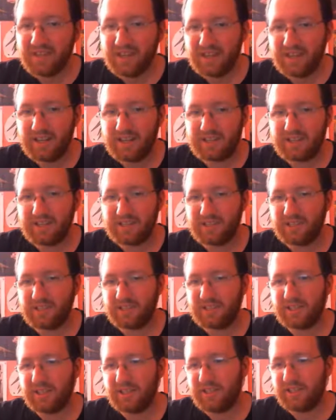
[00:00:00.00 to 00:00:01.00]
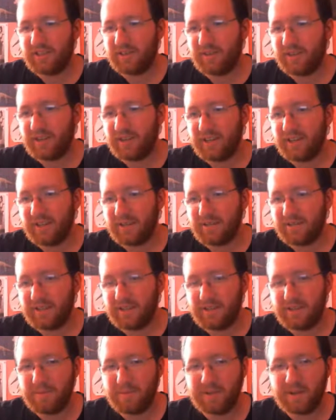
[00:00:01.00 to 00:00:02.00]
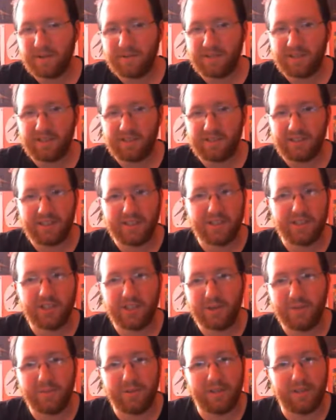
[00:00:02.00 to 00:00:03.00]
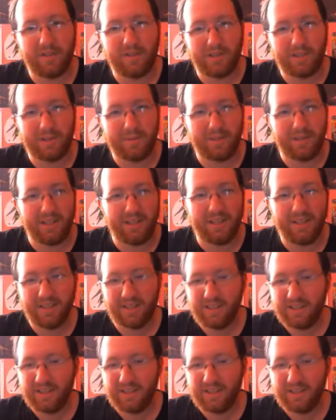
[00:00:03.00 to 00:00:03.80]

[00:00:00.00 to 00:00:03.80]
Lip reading: And I guess it looks like later on he becomes like gym leader or something.